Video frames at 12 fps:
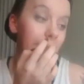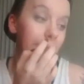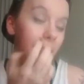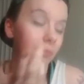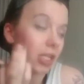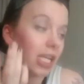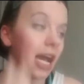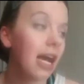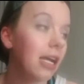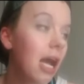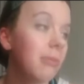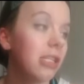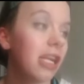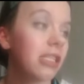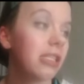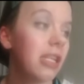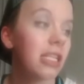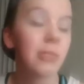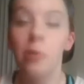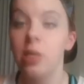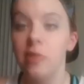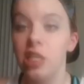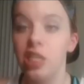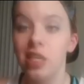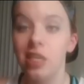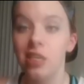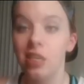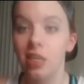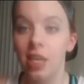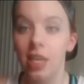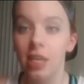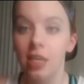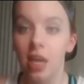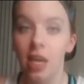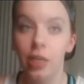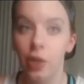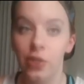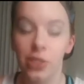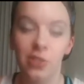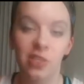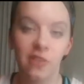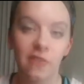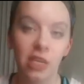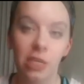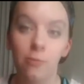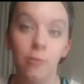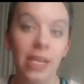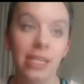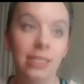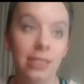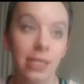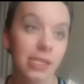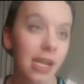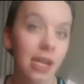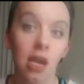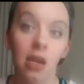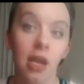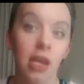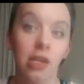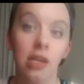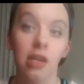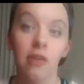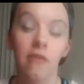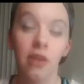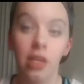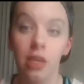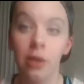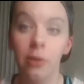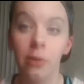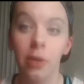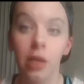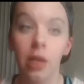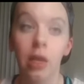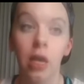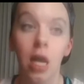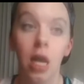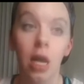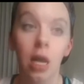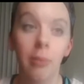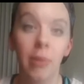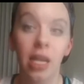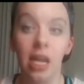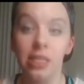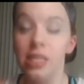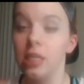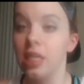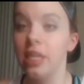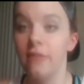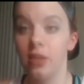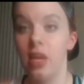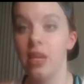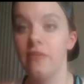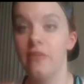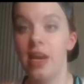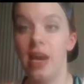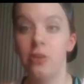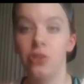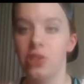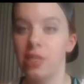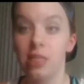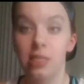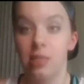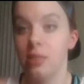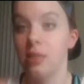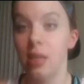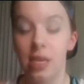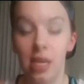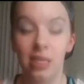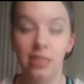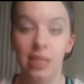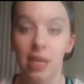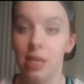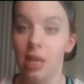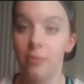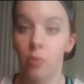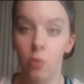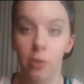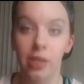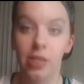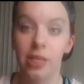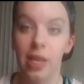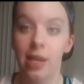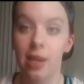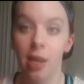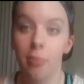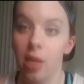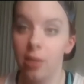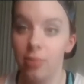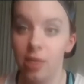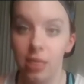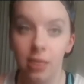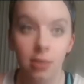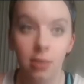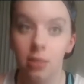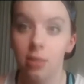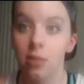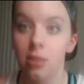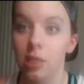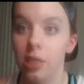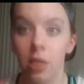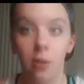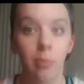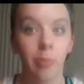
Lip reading: but yeah, I mean, that's pretty much it. Like, I know this was a very ranty and unedited video, and I did leave a lot of it out just because, like I said, I'm worried that I might be, you know,